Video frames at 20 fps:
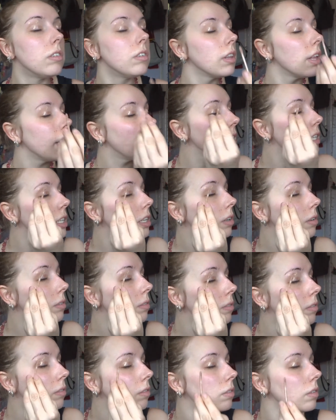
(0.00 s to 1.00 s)
like so.
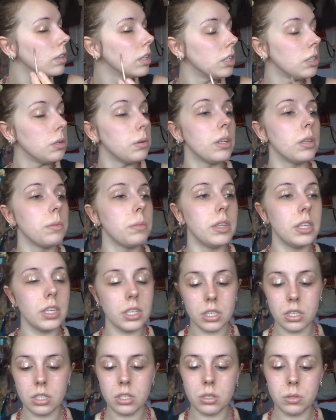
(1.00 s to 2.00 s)
I'm going to do another one
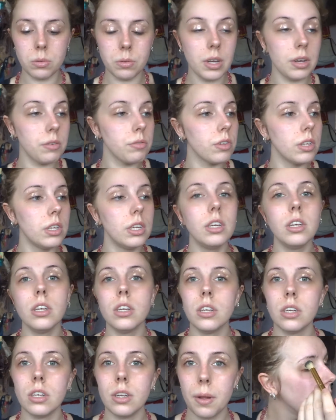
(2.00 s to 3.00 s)
next to do enough.
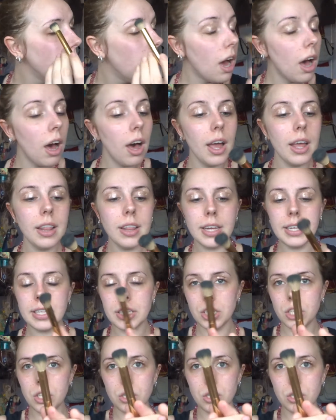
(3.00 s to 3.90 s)
I like to